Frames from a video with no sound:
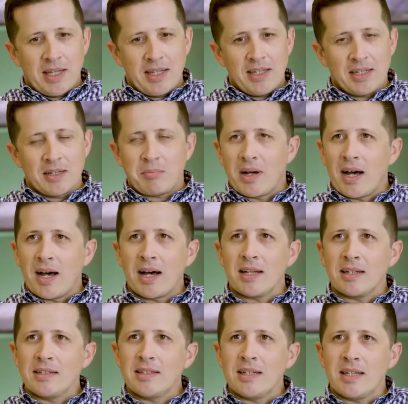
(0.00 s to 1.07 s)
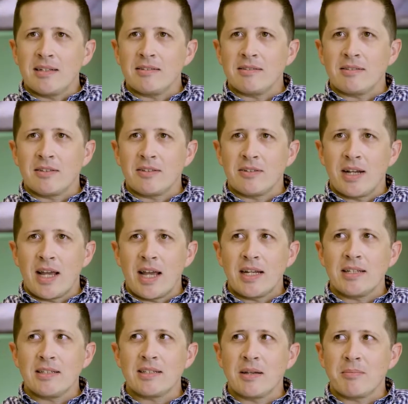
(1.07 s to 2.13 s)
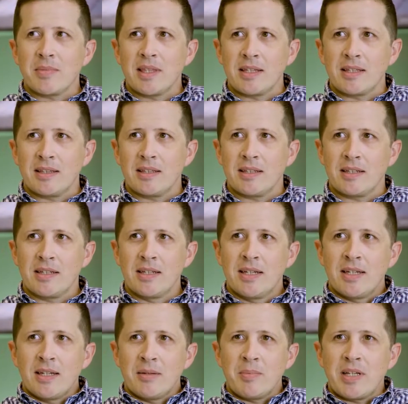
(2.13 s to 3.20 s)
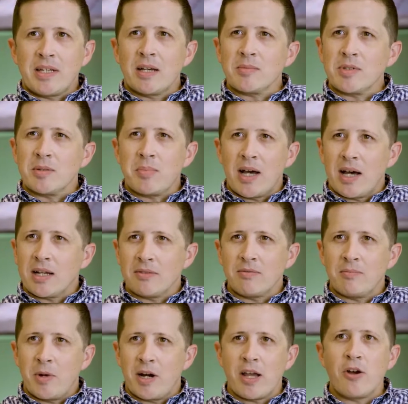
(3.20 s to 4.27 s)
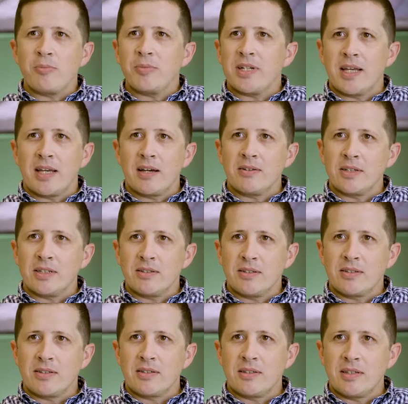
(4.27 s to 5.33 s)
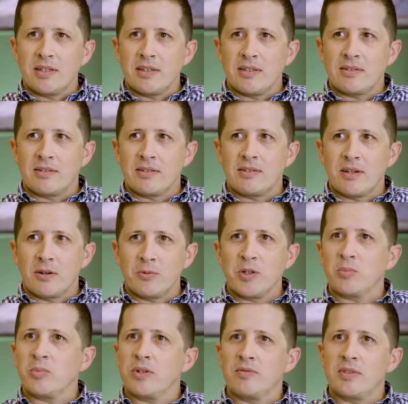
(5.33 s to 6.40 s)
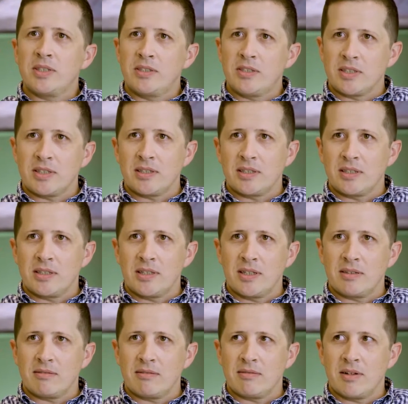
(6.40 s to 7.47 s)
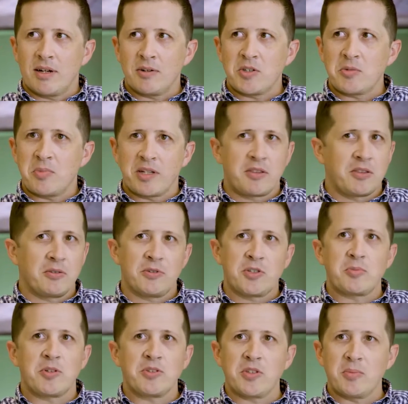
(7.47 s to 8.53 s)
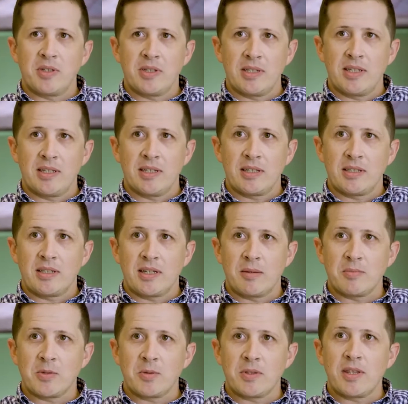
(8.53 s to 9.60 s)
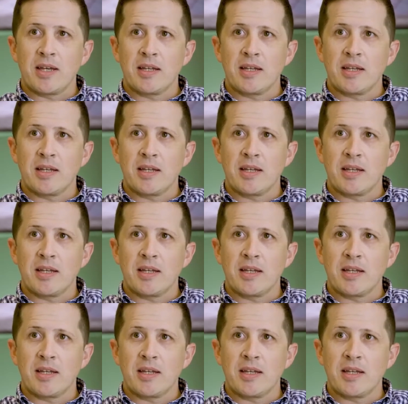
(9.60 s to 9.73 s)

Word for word: Playing a part in creating something that becomes a part of my hometown is, is a real privilege and, and I respect the responsibility that comes with